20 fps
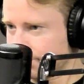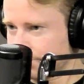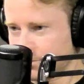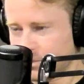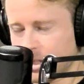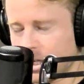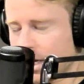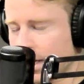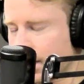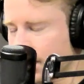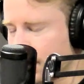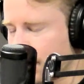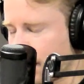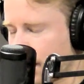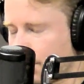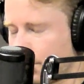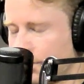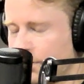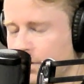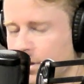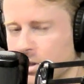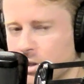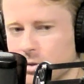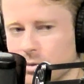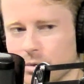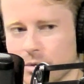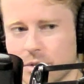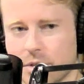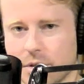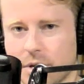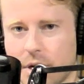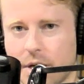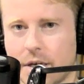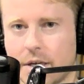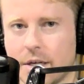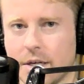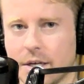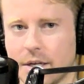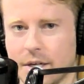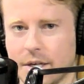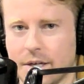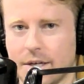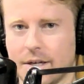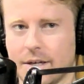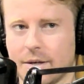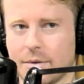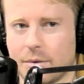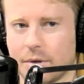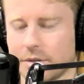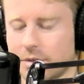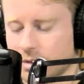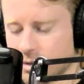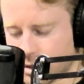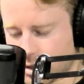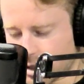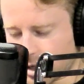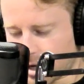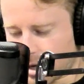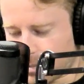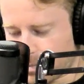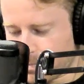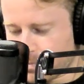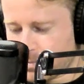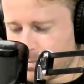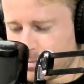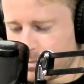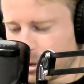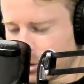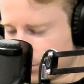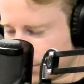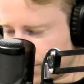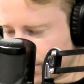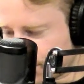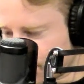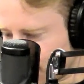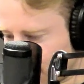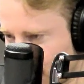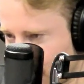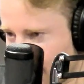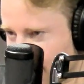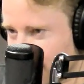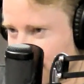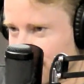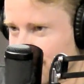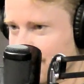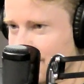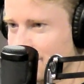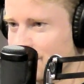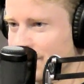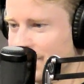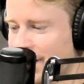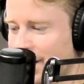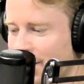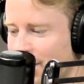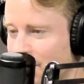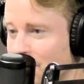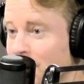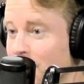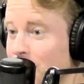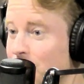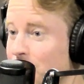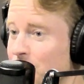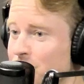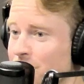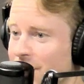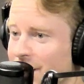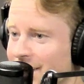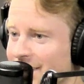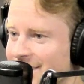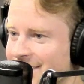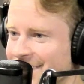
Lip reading: Yeah, you got to be visual. So I went to the shop, built these little models, and would carry them in a shoebox.